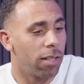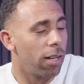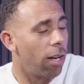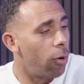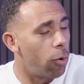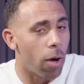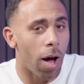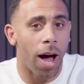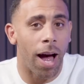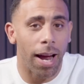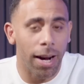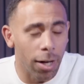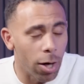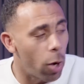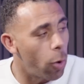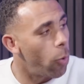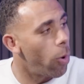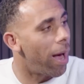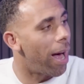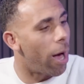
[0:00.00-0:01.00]
No, I
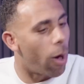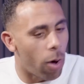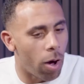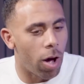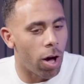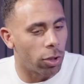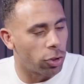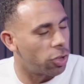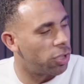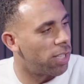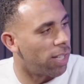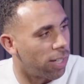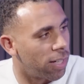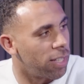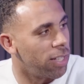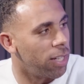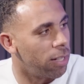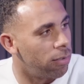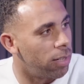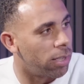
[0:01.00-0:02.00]
know how hard your
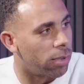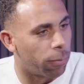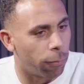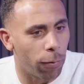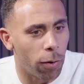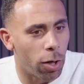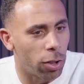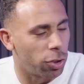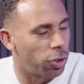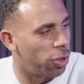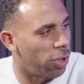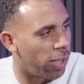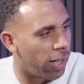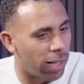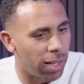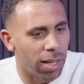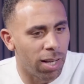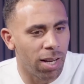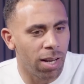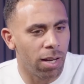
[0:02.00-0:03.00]
second year is. First
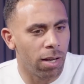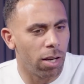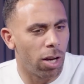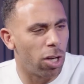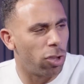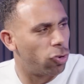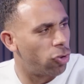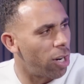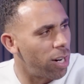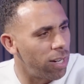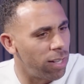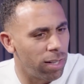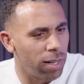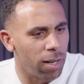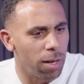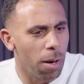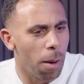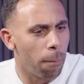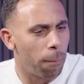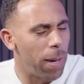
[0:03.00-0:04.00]
year,
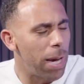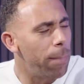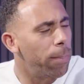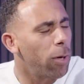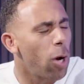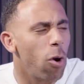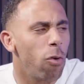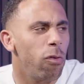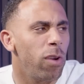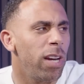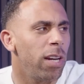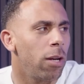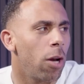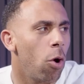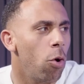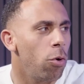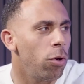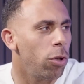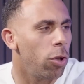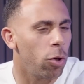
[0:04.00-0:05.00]
adrenaline, people don't really
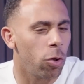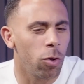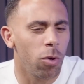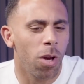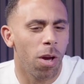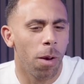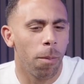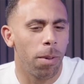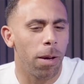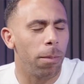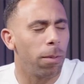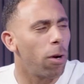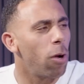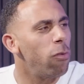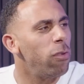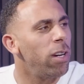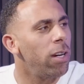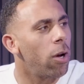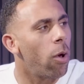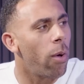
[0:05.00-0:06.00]
know you, people don't
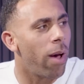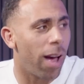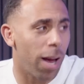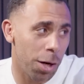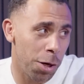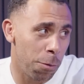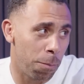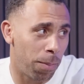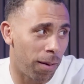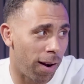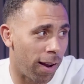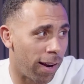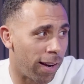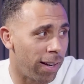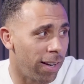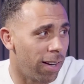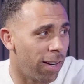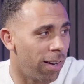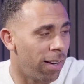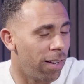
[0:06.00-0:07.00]
really know how you
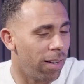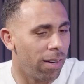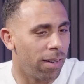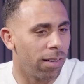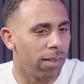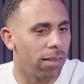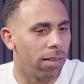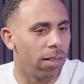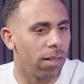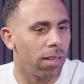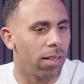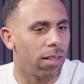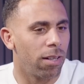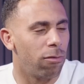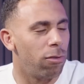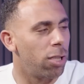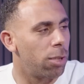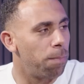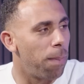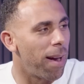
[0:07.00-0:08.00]
play. The
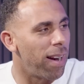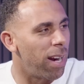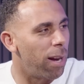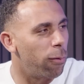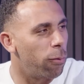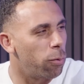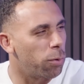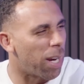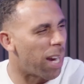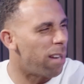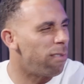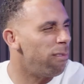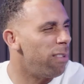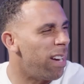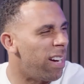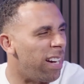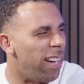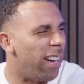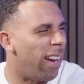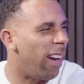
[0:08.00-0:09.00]
respect levels ain't
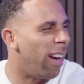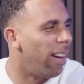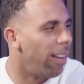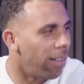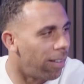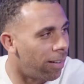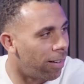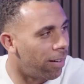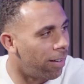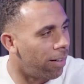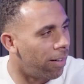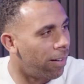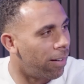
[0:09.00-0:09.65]
really there. Mm.